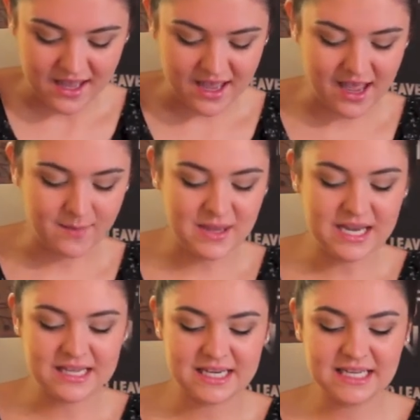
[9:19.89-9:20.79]
Um,
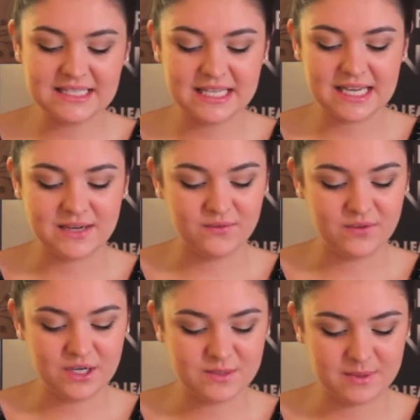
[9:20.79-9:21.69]
the next thing I didn't
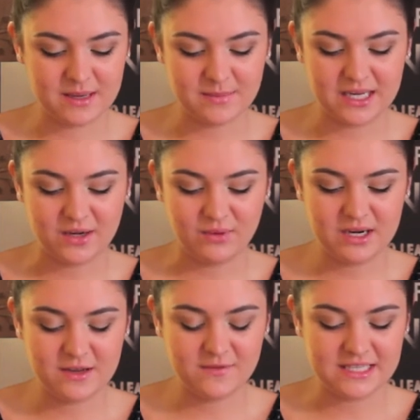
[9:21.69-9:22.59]
finish but I'm getting rid
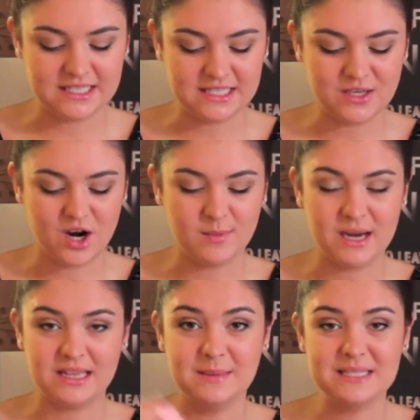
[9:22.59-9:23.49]
of is this
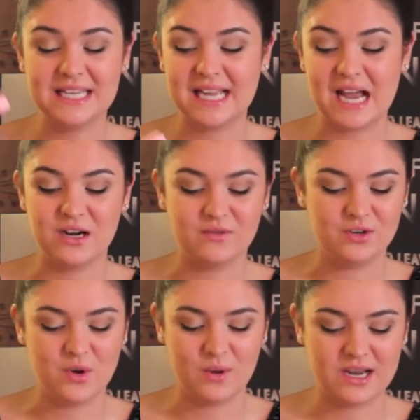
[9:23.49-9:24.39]
Arbonne lipstick. I don't
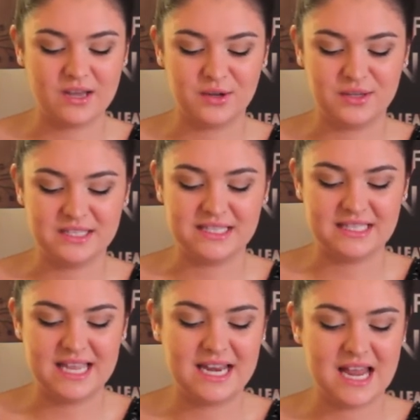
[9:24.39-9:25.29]
even know what color this is
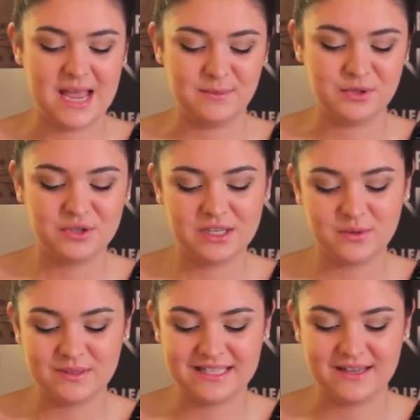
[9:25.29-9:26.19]
in. I'm sure they
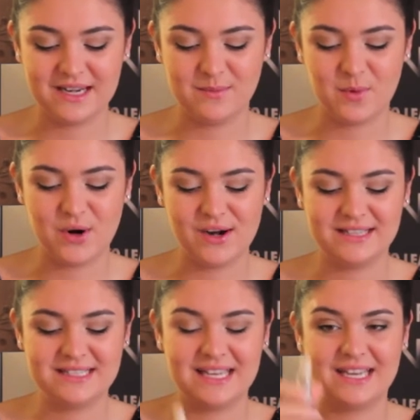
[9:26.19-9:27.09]
don't sell it anymore.
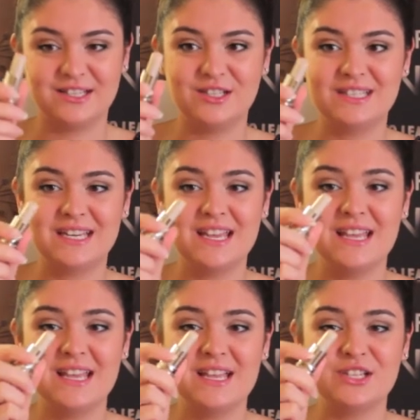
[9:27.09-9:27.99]
It's like just
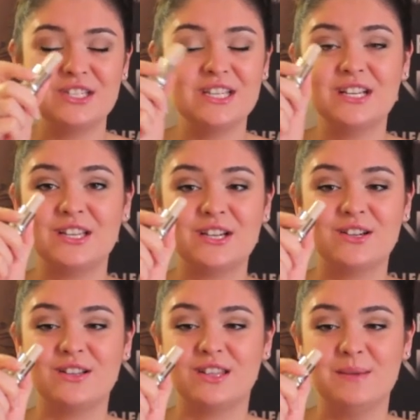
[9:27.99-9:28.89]
just a
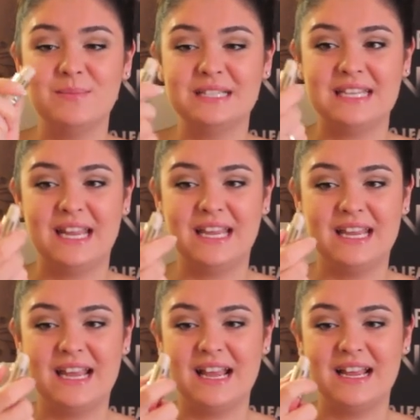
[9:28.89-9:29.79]
glitter lipstick
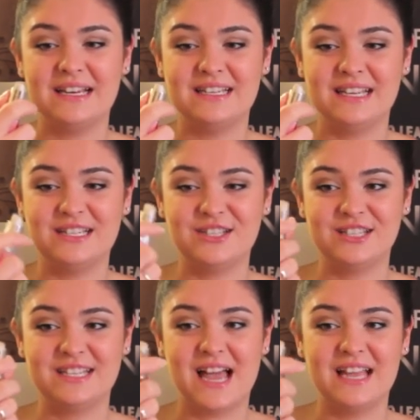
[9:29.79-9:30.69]
and it
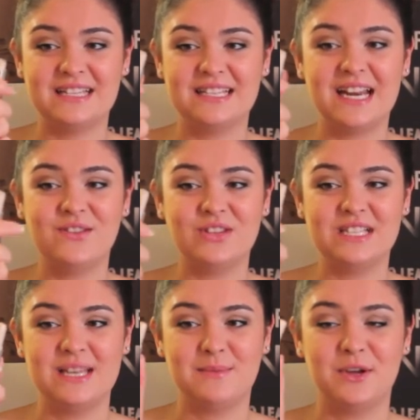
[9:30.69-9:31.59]
just, it's not even the
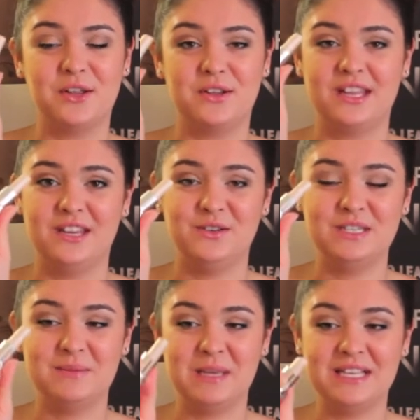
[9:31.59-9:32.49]
same color that it
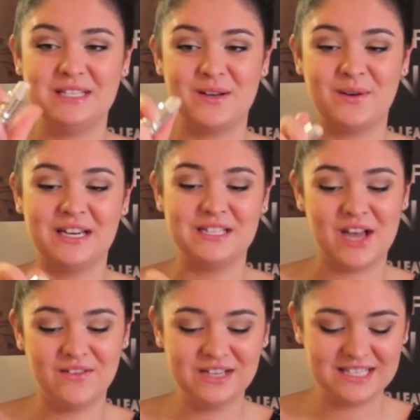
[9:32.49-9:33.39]
used to be. So it is
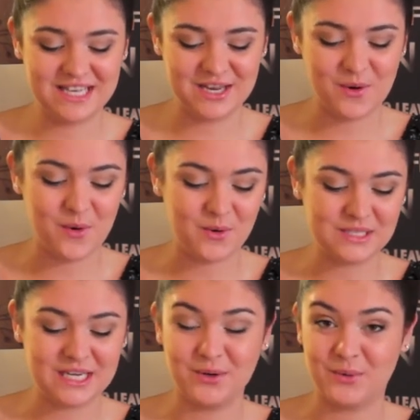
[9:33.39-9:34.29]
obviously
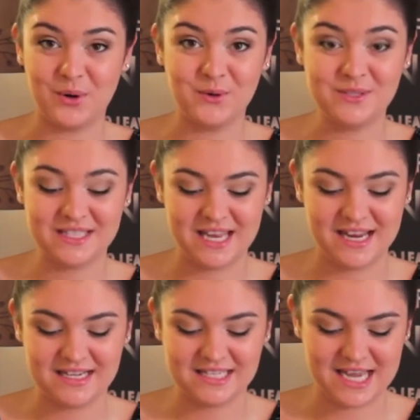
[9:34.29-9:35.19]
old and gross
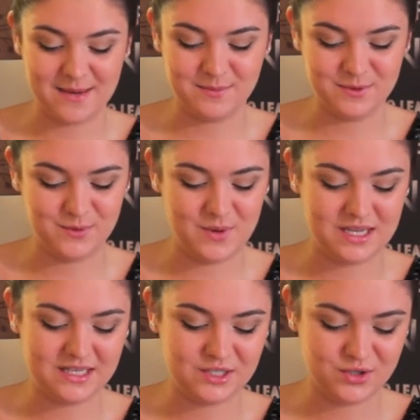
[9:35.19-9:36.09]
and time to
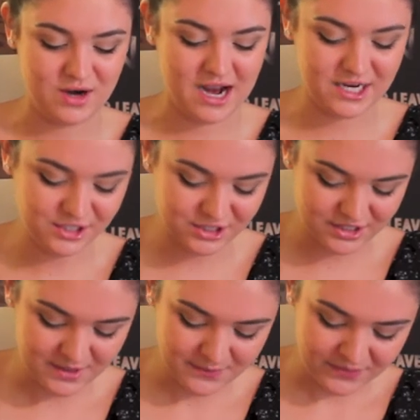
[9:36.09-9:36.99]
trash.
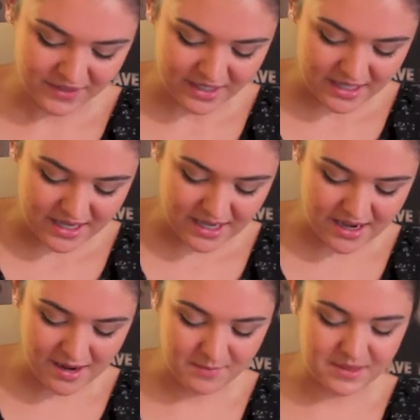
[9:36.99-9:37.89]

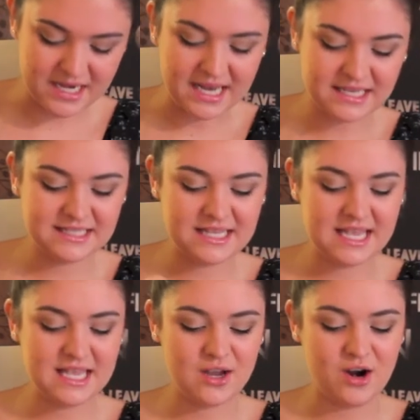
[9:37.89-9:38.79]
Um, the next
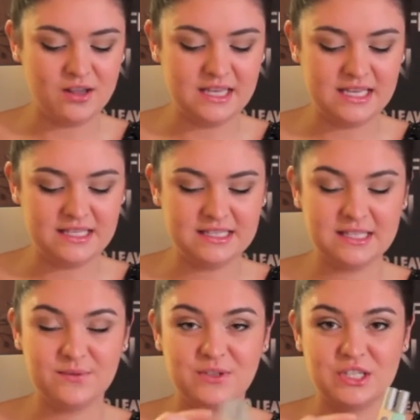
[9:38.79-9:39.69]
thing are
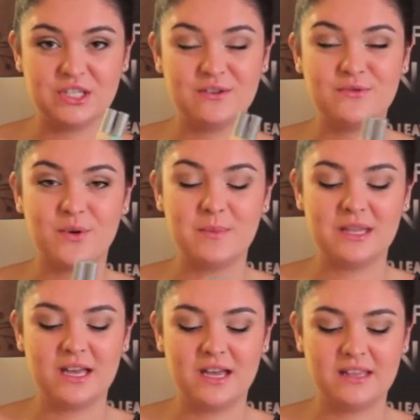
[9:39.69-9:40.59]
these Physician
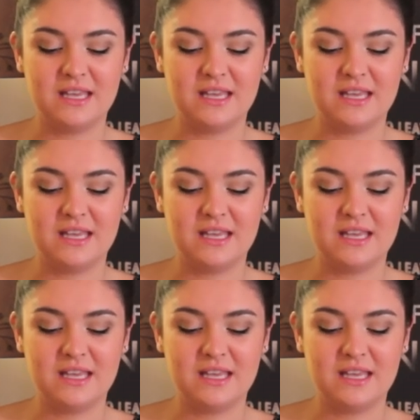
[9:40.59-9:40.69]
Formula.